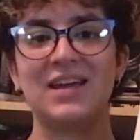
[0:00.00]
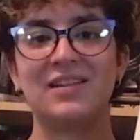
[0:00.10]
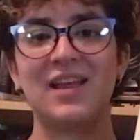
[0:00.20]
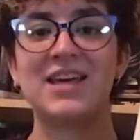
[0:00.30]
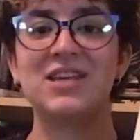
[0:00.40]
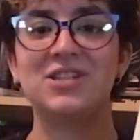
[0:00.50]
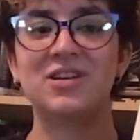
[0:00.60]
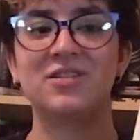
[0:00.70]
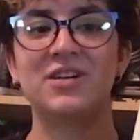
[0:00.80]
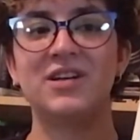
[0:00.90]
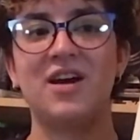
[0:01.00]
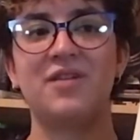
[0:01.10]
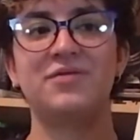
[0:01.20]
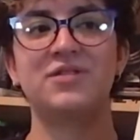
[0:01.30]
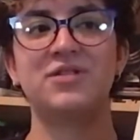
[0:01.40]
like each other
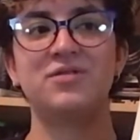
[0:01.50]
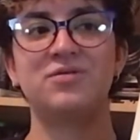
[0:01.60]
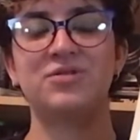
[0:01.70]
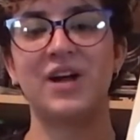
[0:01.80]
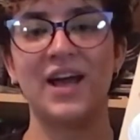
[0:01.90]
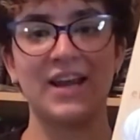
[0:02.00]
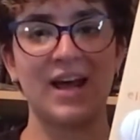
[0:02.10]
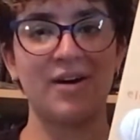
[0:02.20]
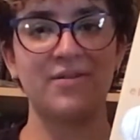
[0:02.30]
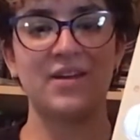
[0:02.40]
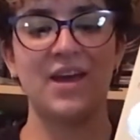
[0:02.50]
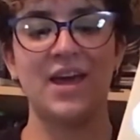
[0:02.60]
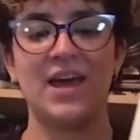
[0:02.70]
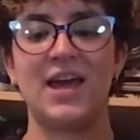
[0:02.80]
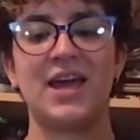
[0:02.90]
enough to try it out.
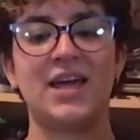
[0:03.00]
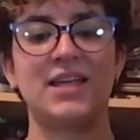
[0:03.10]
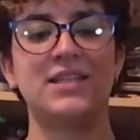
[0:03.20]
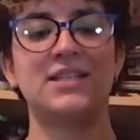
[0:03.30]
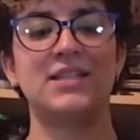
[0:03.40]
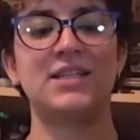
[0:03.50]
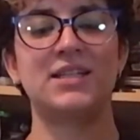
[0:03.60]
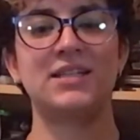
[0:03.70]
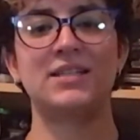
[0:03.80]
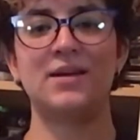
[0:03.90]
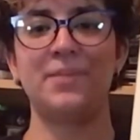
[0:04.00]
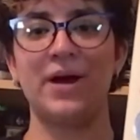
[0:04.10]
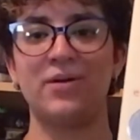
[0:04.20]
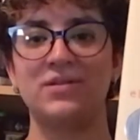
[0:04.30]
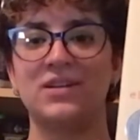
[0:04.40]
And it is
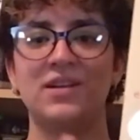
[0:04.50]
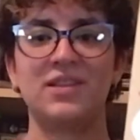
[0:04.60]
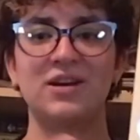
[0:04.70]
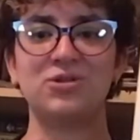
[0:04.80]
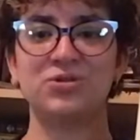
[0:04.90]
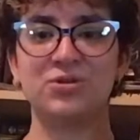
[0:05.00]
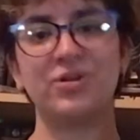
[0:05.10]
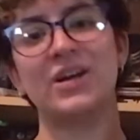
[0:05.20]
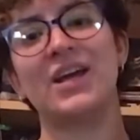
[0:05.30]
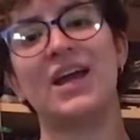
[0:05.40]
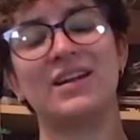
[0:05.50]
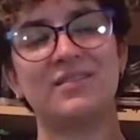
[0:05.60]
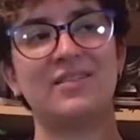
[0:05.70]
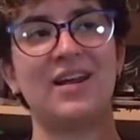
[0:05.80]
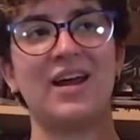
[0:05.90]
about their story and
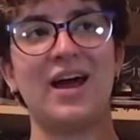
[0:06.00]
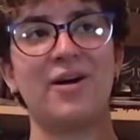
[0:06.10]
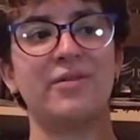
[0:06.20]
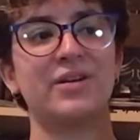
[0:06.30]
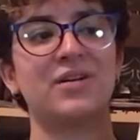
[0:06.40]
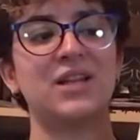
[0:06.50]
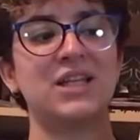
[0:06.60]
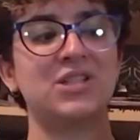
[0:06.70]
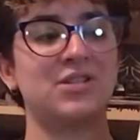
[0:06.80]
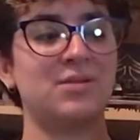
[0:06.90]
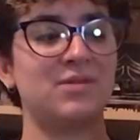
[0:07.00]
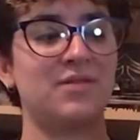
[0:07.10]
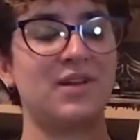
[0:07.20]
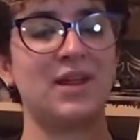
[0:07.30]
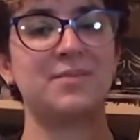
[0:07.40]
how their relationship
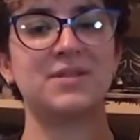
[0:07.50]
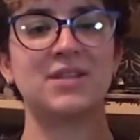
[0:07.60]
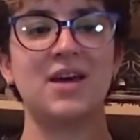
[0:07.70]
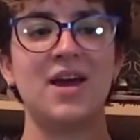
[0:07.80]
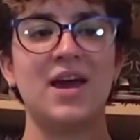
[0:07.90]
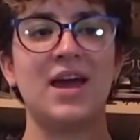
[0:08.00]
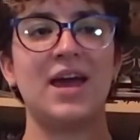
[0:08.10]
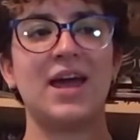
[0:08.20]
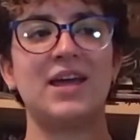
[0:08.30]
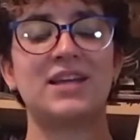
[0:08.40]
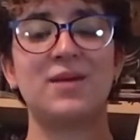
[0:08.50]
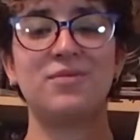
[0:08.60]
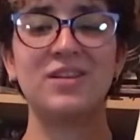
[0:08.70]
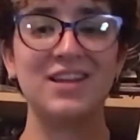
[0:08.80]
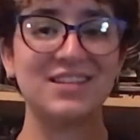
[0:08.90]
develops. And I'm
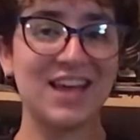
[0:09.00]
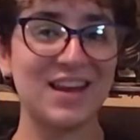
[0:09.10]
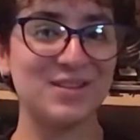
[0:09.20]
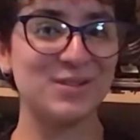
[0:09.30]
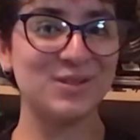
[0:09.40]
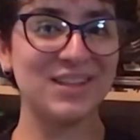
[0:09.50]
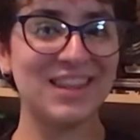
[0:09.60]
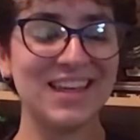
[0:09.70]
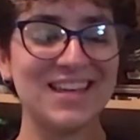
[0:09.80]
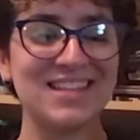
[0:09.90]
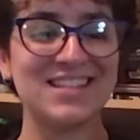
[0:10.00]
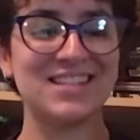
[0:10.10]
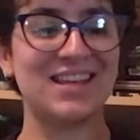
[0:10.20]
really excited to read this.